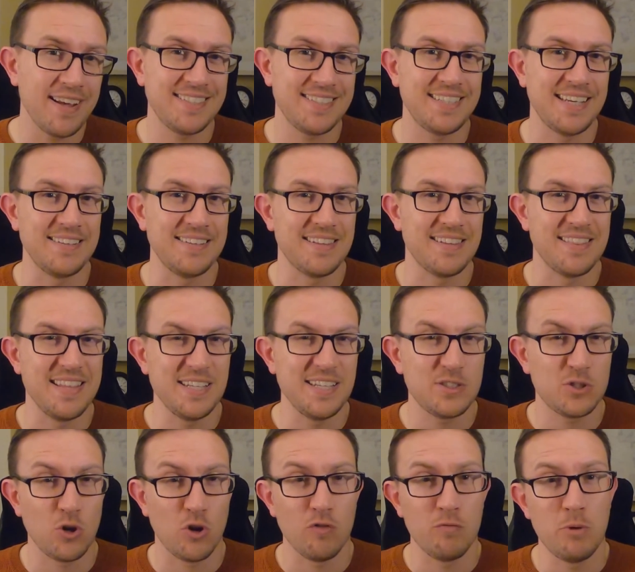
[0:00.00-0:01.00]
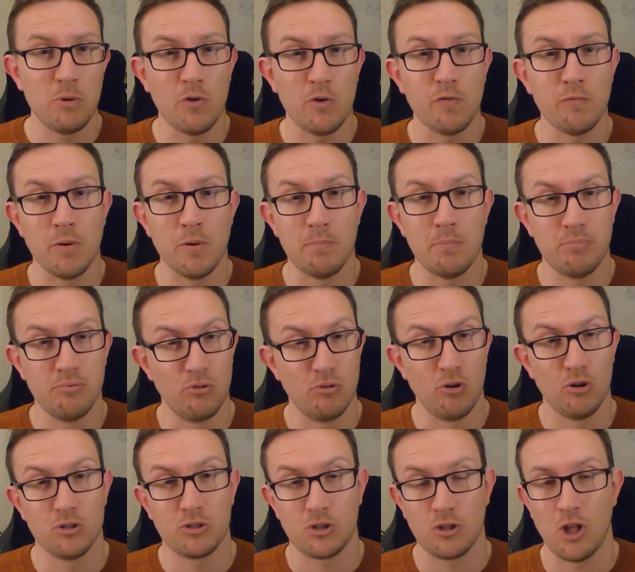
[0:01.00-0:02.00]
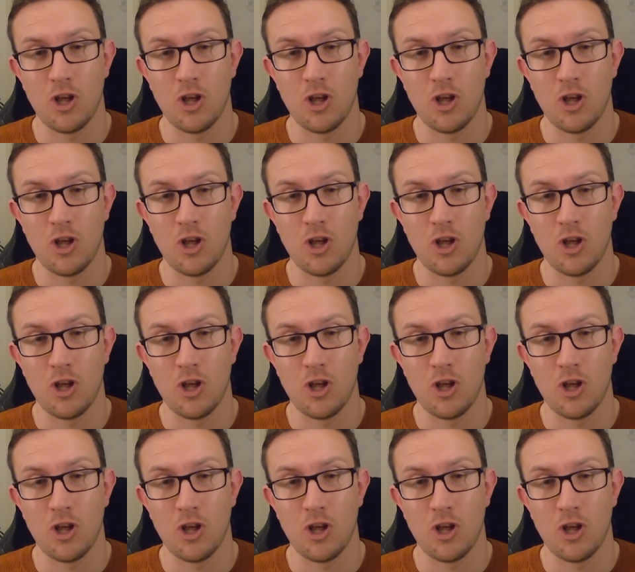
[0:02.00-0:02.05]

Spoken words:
investing, then this sort of move from a broad